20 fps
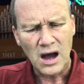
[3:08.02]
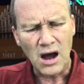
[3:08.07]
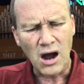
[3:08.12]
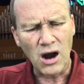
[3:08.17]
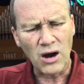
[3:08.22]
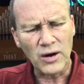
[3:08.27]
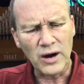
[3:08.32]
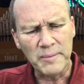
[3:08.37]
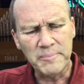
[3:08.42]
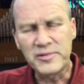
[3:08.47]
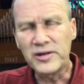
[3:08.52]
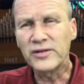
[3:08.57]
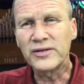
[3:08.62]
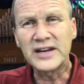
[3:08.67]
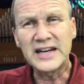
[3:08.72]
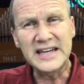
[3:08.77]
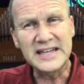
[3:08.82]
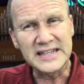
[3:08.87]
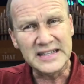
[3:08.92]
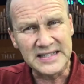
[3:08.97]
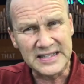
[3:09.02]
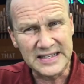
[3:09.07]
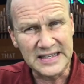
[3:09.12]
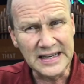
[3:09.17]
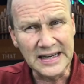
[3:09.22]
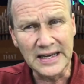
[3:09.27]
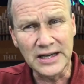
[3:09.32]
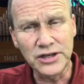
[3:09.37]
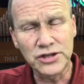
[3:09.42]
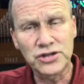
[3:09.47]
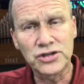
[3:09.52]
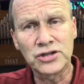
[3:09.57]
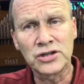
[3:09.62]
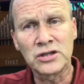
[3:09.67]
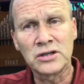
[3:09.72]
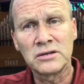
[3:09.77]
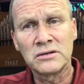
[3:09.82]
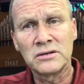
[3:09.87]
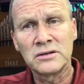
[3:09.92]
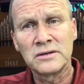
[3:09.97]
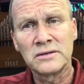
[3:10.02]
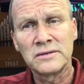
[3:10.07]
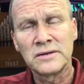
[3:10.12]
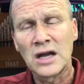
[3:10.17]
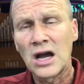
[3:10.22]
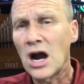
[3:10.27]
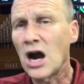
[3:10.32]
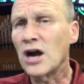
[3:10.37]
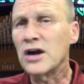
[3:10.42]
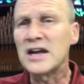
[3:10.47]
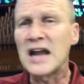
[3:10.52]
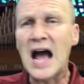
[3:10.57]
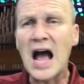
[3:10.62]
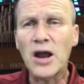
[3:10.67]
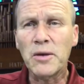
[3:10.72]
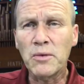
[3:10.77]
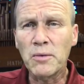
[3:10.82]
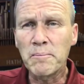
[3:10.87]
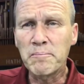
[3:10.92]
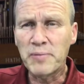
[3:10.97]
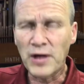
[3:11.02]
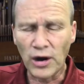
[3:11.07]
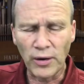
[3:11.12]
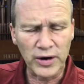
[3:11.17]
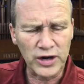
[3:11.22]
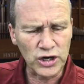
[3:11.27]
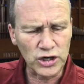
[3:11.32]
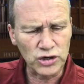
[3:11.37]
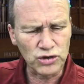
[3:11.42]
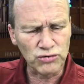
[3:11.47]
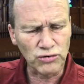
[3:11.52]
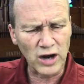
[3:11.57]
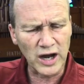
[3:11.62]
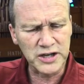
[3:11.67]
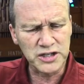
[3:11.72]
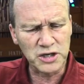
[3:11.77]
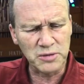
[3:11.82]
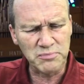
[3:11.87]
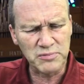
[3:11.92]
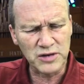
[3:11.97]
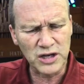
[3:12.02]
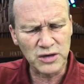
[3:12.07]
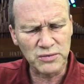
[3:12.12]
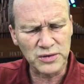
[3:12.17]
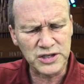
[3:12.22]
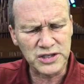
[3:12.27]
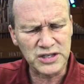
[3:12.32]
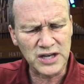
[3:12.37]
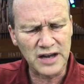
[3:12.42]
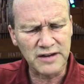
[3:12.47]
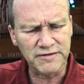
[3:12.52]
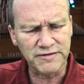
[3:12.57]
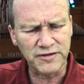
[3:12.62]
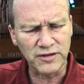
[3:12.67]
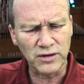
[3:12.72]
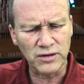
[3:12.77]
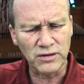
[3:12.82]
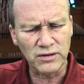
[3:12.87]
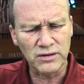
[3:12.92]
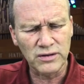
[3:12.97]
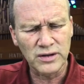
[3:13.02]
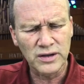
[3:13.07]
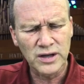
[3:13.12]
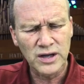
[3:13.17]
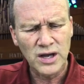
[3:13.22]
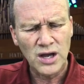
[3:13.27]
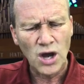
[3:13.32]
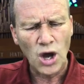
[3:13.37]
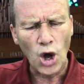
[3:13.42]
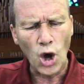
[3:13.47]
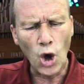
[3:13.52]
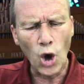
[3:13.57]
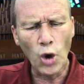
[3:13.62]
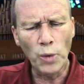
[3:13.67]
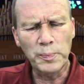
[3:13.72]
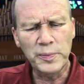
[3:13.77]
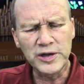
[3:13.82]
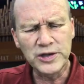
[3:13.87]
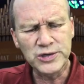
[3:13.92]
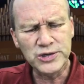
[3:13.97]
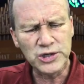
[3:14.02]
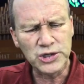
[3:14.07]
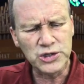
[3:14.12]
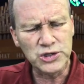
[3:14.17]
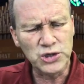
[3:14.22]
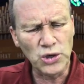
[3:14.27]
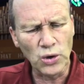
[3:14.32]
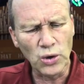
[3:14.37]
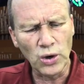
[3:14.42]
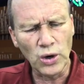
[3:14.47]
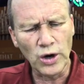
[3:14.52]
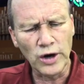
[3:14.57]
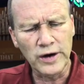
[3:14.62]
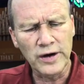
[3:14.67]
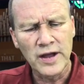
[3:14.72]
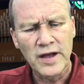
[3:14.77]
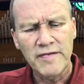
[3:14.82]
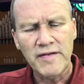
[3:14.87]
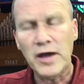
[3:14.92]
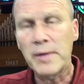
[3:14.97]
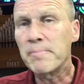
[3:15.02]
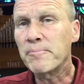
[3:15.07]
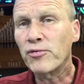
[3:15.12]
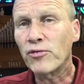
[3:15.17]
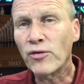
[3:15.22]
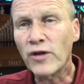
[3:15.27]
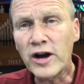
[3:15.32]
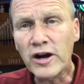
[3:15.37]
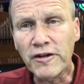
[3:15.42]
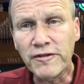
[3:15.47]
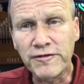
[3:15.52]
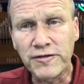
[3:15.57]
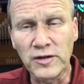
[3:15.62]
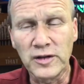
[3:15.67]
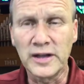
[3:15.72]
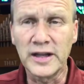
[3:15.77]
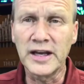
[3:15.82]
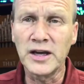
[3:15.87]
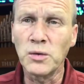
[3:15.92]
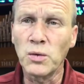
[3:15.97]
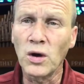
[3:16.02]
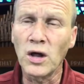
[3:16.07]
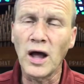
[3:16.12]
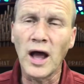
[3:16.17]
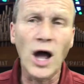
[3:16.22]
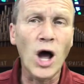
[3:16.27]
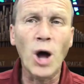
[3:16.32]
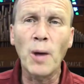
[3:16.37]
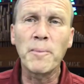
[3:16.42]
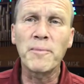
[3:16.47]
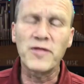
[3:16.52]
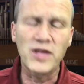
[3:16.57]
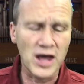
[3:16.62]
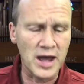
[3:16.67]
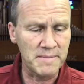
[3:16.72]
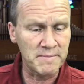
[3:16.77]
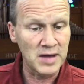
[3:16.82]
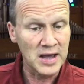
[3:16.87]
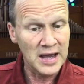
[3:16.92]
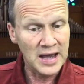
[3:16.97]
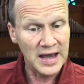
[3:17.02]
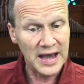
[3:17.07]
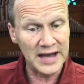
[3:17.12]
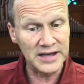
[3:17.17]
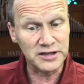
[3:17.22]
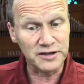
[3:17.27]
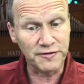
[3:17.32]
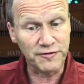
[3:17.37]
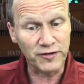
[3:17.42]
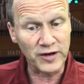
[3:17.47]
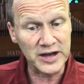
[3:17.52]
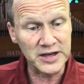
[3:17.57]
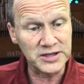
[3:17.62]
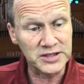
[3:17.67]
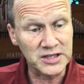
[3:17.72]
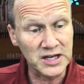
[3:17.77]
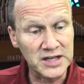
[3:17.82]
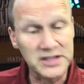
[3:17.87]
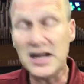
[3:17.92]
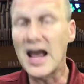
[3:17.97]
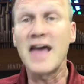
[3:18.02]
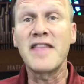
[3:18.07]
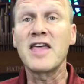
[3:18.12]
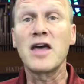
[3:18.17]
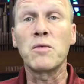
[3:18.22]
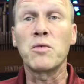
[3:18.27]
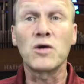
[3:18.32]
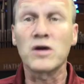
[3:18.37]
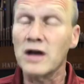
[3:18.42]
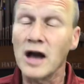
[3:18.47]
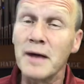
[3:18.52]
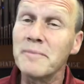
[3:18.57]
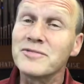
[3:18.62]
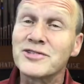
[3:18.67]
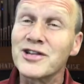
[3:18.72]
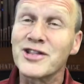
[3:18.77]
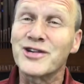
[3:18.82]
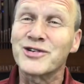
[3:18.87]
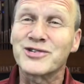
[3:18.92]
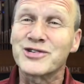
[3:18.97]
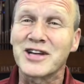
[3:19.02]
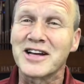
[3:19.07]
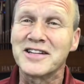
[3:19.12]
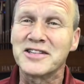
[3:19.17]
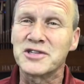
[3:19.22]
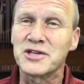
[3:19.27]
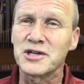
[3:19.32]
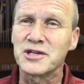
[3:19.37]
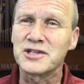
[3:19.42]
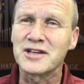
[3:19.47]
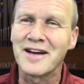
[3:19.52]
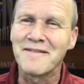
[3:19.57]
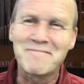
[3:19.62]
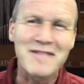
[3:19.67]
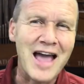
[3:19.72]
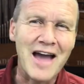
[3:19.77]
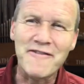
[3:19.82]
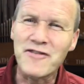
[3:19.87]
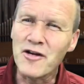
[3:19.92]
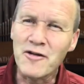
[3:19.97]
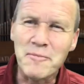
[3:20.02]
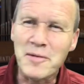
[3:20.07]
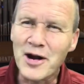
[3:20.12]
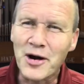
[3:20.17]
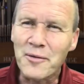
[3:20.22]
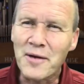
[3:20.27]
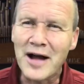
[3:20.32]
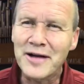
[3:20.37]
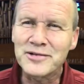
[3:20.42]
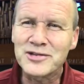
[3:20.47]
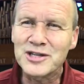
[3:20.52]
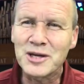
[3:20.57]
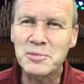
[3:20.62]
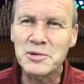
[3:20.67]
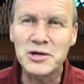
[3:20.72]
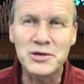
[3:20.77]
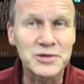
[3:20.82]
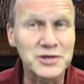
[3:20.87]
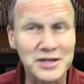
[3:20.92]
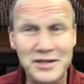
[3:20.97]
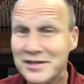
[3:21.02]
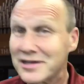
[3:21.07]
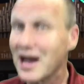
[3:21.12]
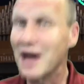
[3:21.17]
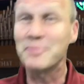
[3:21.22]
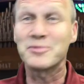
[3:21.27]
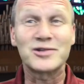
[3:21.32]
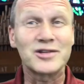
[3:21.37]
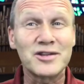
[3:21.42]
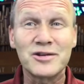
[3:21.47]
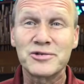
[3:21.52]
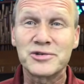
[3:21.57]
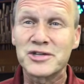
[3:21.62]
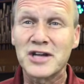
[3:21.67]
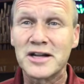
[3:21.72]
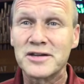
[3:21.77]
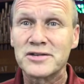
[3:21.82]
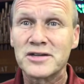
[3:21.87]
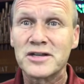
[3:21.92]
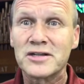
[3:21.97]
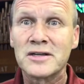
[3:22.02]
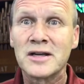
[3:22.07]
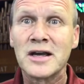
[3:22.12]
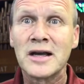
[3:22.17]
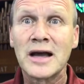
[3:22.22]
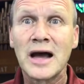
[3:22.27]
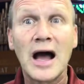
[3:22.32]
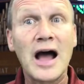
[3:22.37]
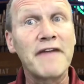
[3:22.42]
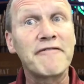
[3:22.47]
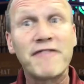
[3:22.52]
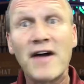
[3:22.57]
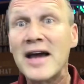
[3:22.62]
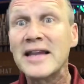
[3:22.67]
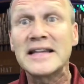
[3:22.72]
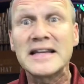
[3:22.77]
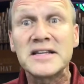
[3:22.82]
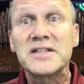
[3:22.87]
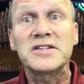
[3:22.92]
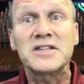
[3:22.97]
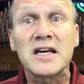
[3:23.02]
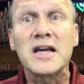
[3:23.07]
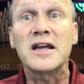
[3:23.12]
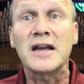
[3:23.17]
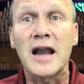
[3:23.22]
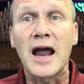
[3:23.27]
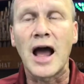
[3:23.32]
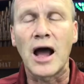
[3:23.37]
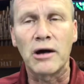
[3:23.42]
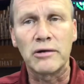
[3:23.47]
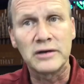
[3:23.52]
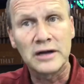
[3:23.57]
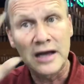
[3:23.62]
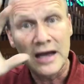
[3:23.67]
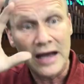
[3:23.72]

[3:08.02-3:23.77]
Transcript: our ability to teach, our not bearing a grudge and being resentful, opens a door that prayerfully will help them, as the phrase says, and they will come to their senses. Have you ever been around someone who just comes to their senses? I finally see it now.